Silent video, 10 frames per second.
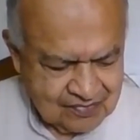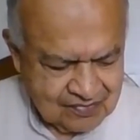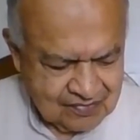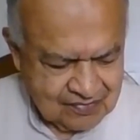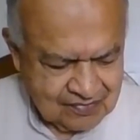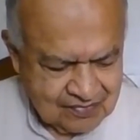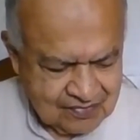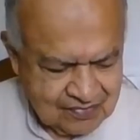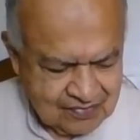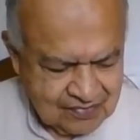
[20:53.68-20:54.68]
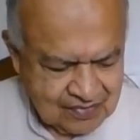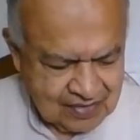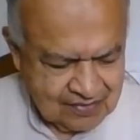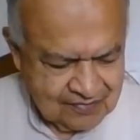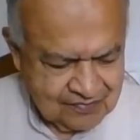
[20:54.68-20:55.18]

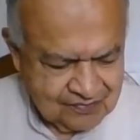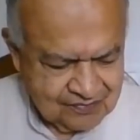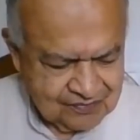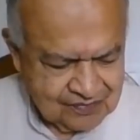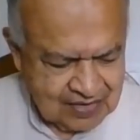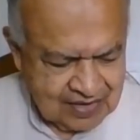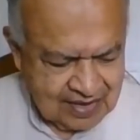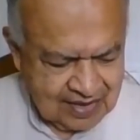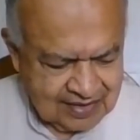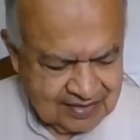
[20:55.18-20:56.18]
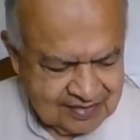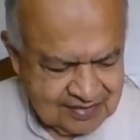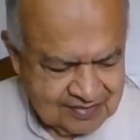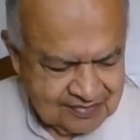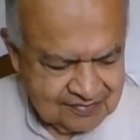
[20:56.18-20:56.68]

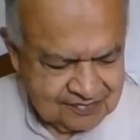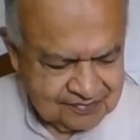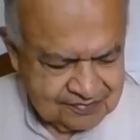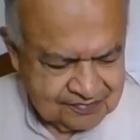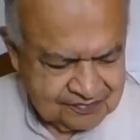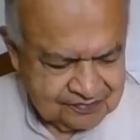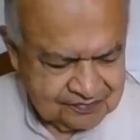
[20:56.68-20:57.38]
No words are spoken by the person on screen.